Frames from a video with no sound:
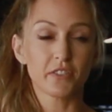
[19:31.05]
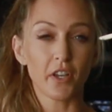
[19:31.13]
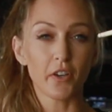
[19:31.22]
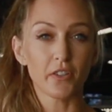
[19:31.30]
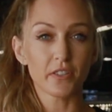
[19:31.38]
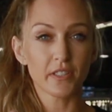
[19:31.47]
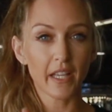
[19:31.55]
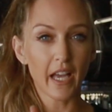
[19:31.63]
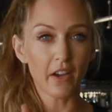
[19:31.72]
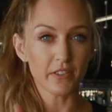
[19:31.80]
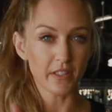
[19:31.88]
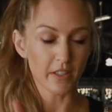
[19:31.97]
toes
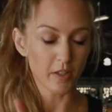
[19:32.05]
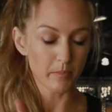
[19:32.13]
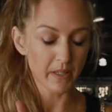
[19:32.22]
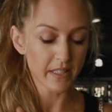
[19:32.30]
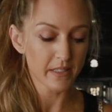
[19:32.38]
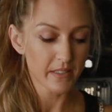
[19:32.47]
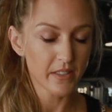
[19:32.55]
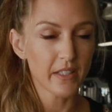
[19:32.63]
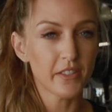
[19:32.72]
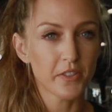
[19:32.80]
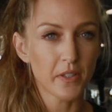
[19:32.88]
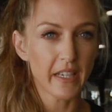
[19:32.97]
out a little bit
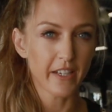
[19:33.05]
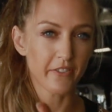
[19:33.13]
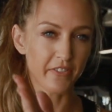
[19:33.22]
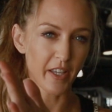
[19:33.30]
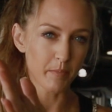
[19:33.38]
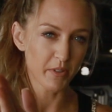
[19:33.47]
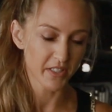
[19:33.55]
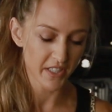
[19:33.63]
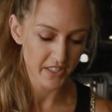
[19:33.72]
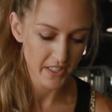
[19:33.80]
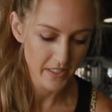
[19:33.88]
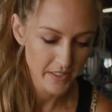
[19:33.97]
into like a V
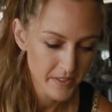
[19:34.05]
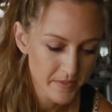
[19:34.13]
position.